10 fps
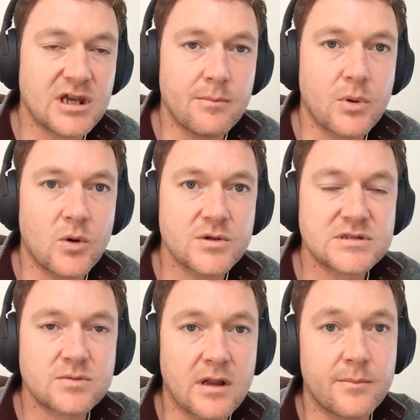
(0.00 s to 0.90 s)

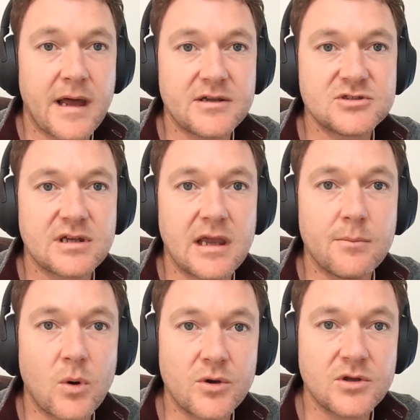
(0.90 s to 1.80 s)
imports, manage
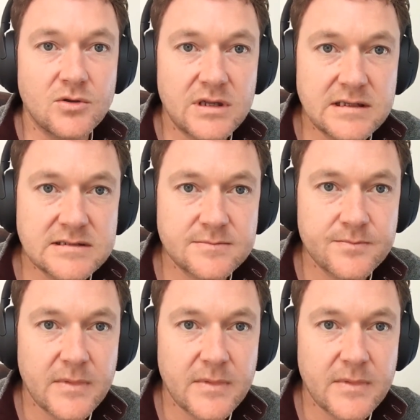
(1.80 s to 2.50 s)
import duties